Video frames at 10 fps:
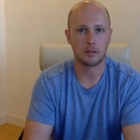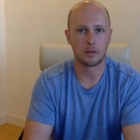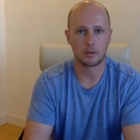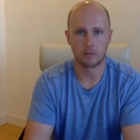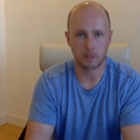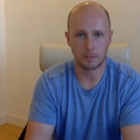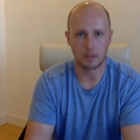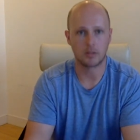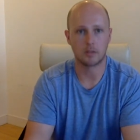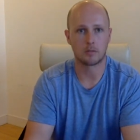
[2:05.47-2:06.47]
those are in
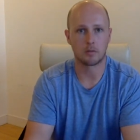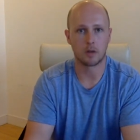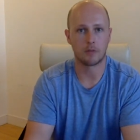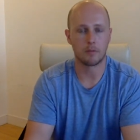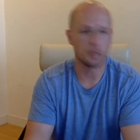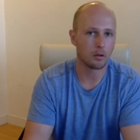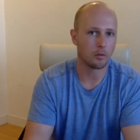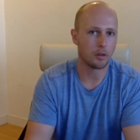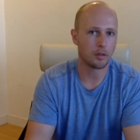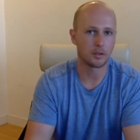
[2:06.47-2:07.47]
spaces we're not familiar with.